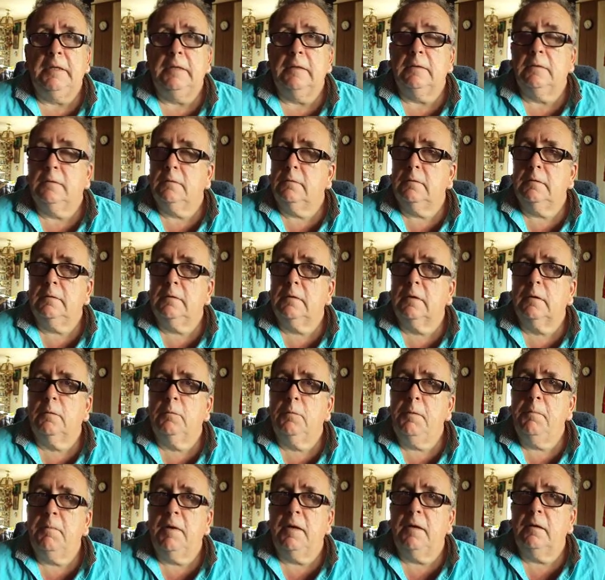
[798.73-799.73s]
I mean,
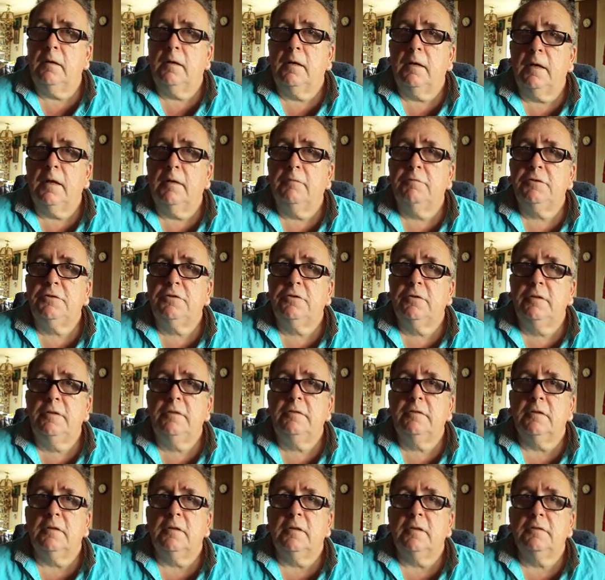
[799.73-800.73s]
you know, we might not have a
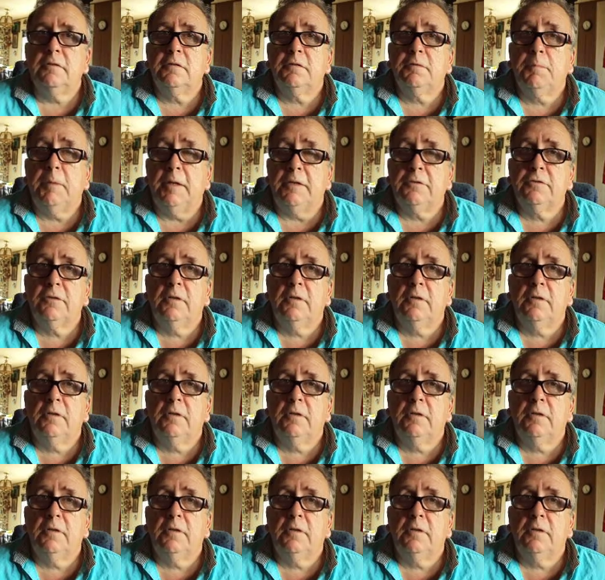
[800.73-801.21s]
choice in this,